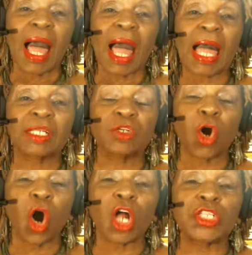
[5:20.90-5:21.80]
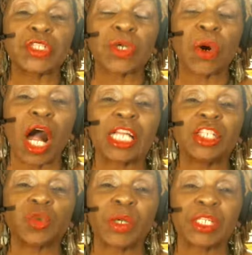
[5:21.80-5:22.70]
and also
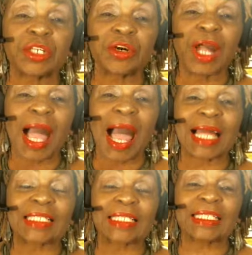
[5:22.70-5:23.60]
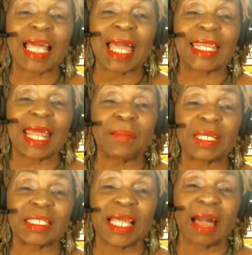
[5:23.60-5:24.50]
on Twitter at
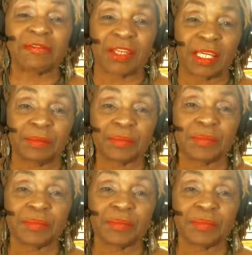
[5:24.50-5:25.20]
Dynamic Daphne.